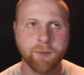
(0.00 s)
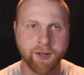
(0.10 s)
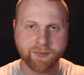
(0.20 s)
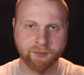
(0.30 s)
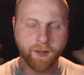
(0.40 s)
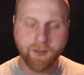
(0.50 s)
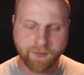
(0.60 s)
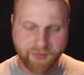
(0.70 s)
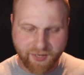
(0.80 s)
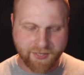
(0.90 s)
But
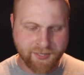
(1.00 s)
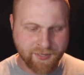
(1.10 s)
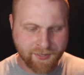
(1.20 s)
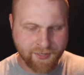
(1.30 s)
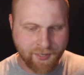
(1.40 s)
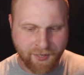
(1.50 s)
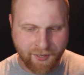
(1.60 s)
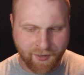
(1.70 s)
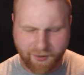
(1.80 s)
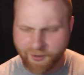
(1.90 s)
all of this,
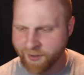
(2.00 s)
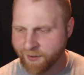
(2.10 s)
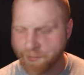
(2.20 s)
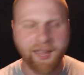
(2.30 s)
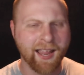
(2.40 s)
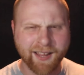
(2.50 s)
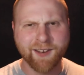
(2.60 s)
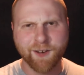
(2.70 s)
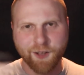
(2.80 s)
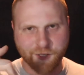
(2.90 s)
okay, I
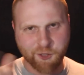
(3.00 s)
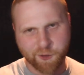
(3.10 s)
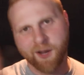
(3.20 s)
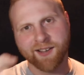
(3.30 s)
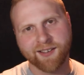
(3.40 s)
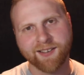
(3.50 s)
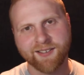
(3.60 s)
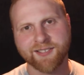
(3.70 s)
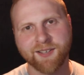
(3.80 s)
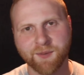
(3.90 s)
kind of lost track
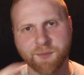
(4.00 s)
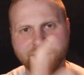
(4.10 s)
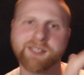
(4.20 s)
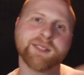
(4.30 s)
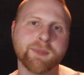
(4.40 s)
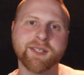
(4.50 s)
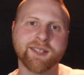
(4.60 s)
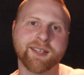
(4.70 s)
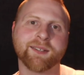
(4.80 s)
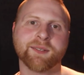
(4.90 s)
because I was
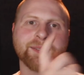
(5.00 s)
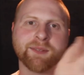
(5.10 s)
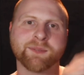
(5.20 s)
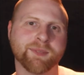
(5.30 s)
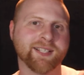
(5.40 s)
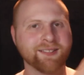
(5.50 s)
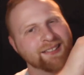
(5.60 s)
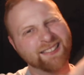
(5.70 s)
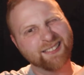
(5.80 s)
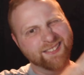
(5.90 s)
speaking to my
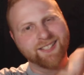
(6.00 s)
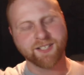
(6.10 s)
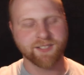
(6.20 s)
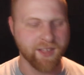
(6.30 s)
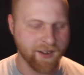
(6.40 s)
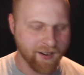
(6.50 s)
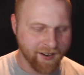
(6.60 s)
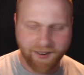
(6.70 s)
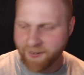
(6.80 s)
little sister there.